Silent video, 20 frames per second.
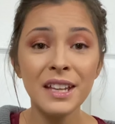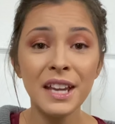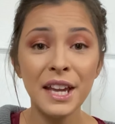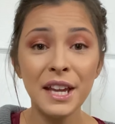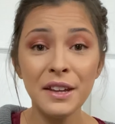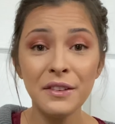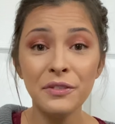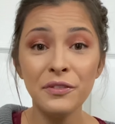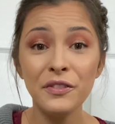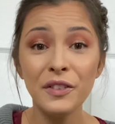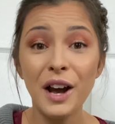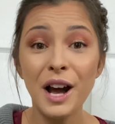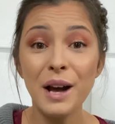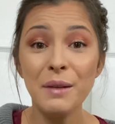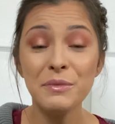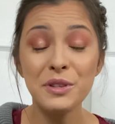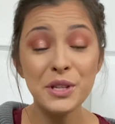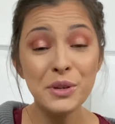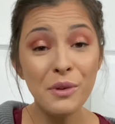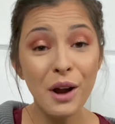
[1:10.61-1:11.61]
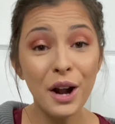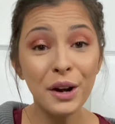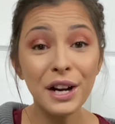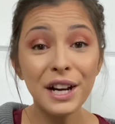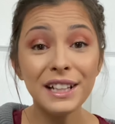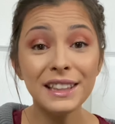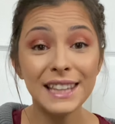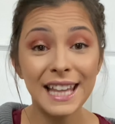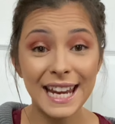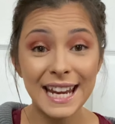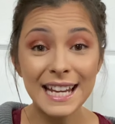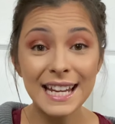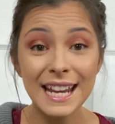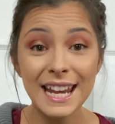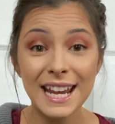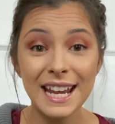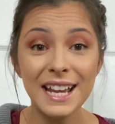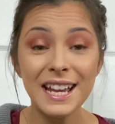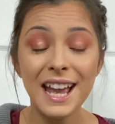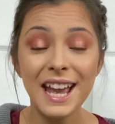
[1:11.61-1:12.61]
If um, you are a
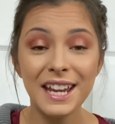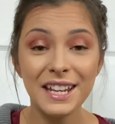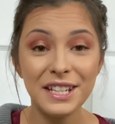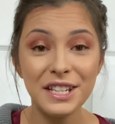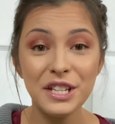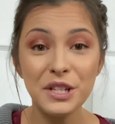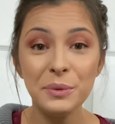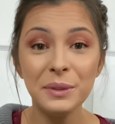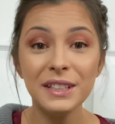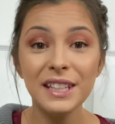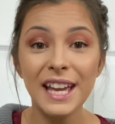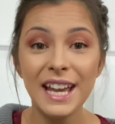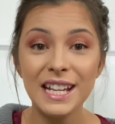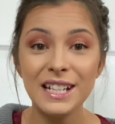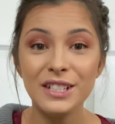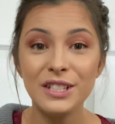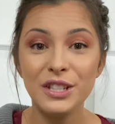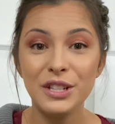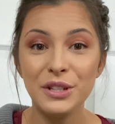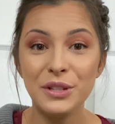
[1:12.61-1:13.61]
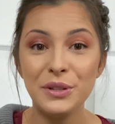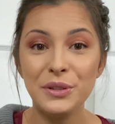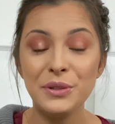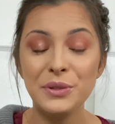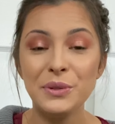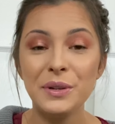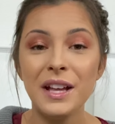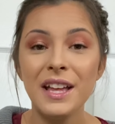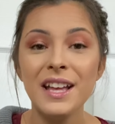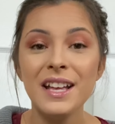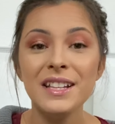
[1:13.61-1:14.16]
lady and you would like to